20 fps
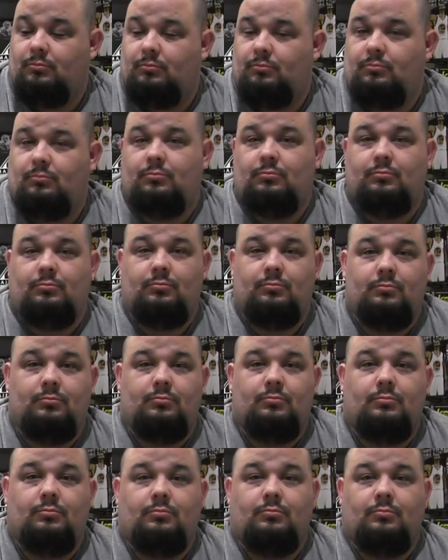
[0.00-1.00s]

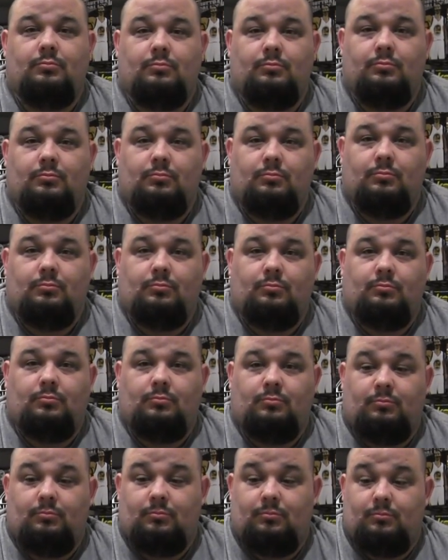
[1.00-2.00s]

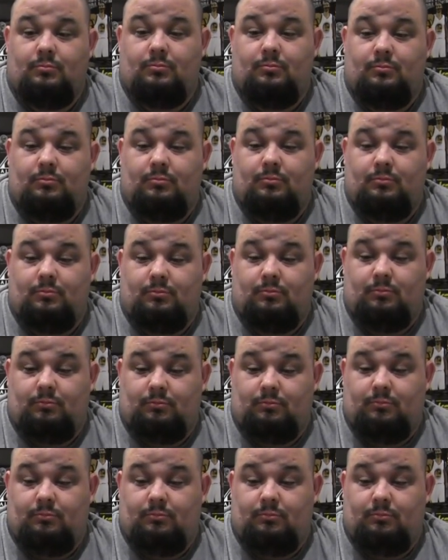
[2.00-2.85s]
This person isn't speaking.